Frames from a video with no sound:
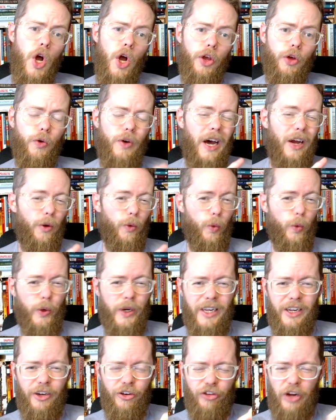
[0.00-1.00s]
you kind of
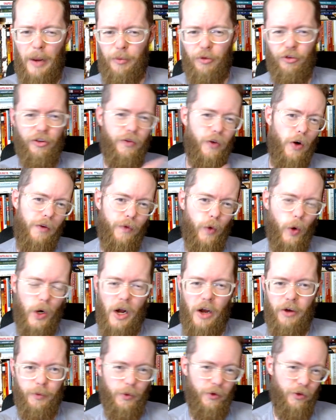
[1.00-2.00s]
read chapters of all 4
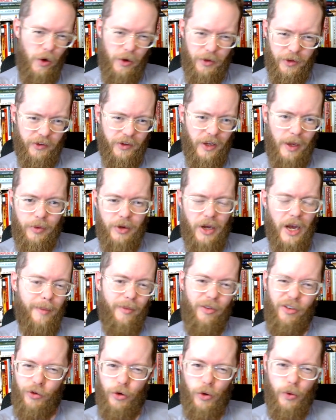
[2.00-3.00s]
Gospels all at the same time and
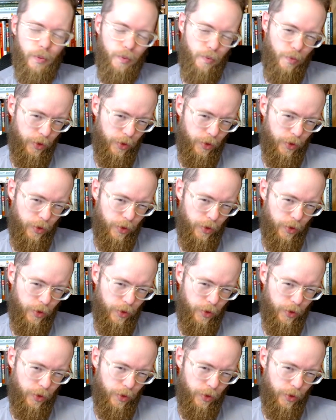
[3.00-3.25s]
just go